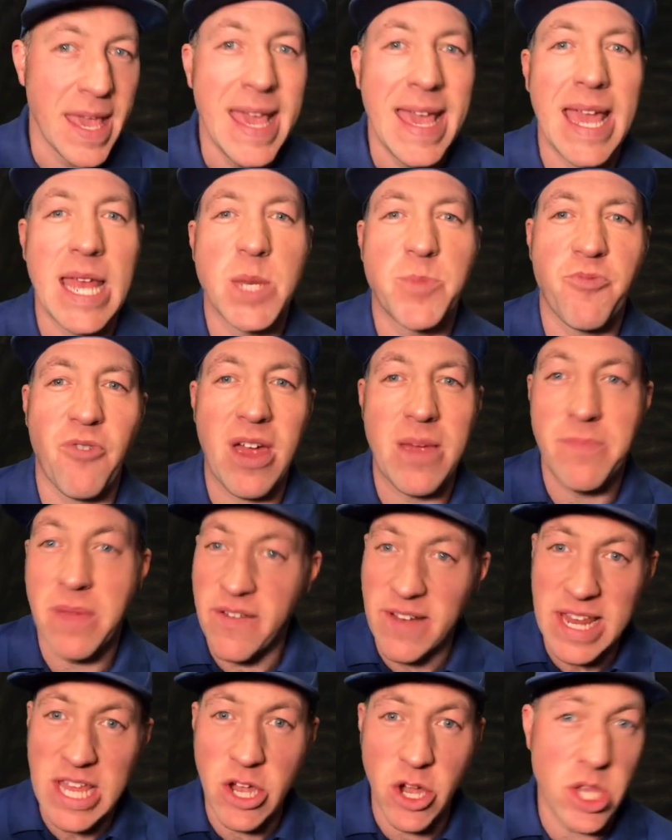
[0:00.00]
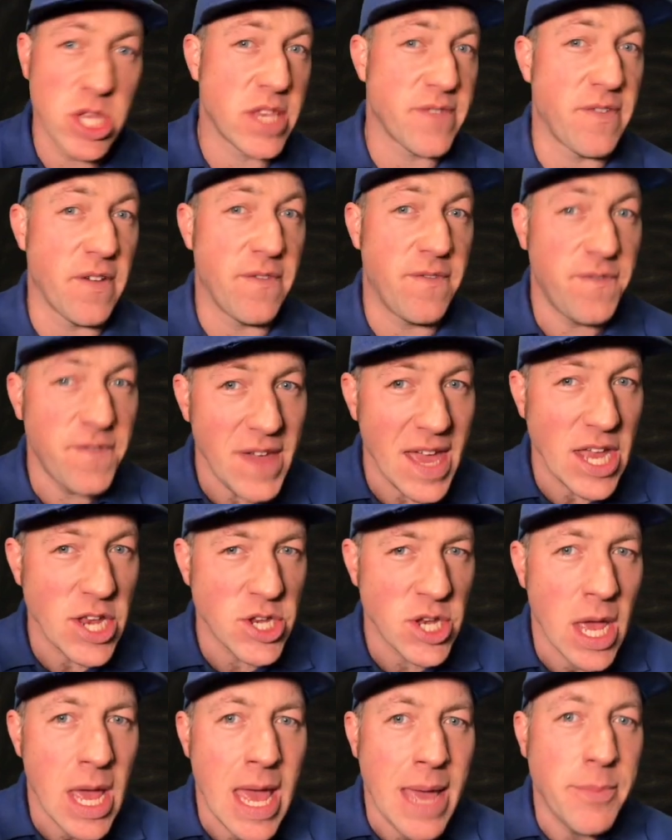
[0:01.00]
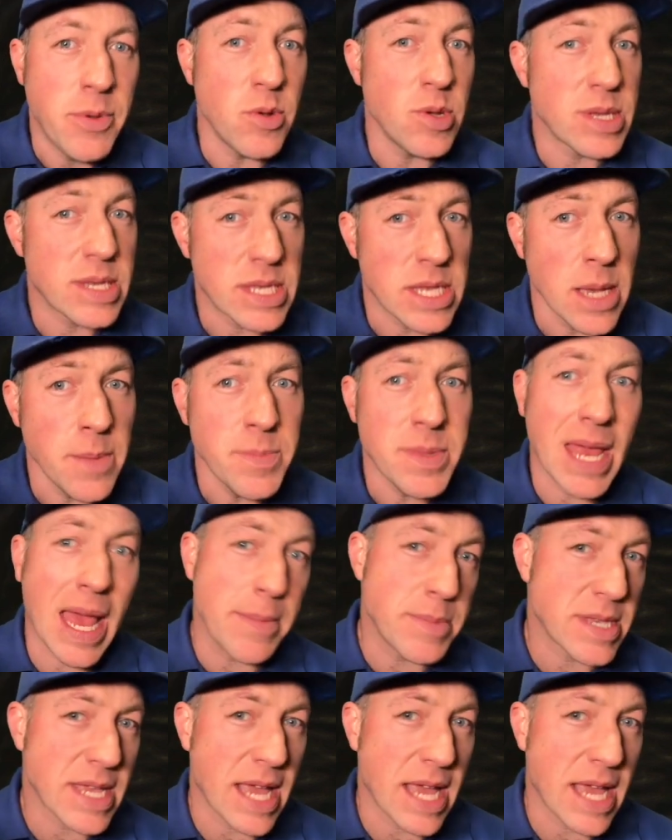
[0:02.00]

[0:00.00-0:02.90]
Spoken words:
It primarily hunts for fish, but will sometimes